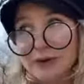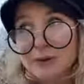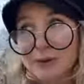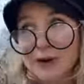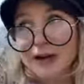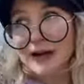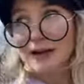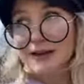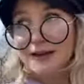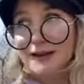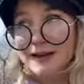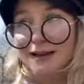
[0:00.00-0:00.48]
a
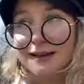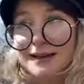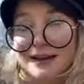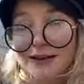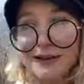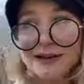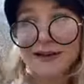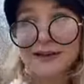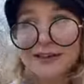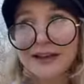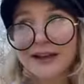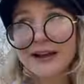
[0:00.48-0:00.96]
walk. Oh,
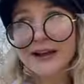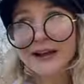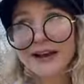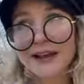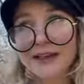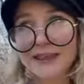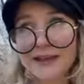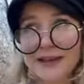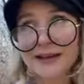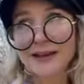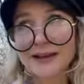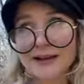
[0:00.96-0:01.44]
here they are, I
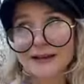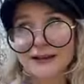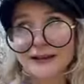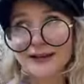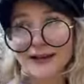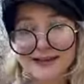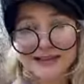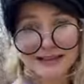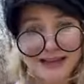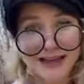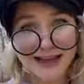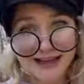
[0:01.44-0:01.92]
think.
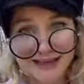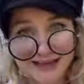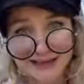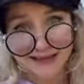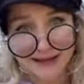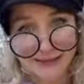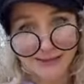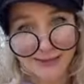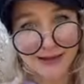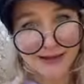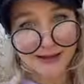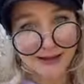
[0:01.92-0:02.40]
I'll say hi to
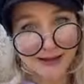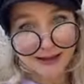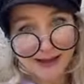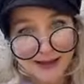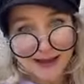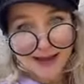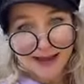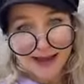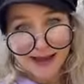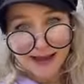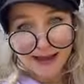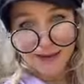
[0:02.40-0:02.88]
them.
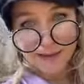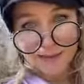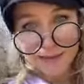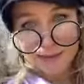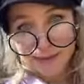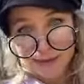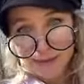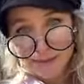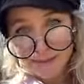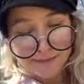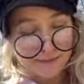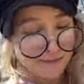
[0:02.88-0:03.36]
Um,
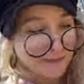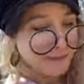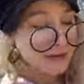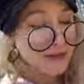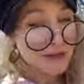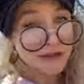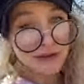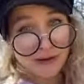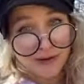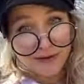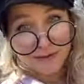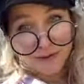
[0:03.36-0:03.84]

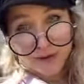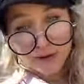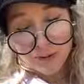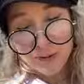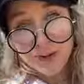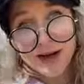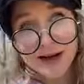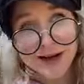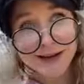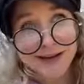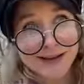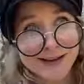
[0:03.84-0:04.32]
just going for a
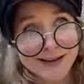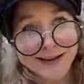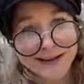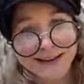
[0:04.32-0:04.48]
walk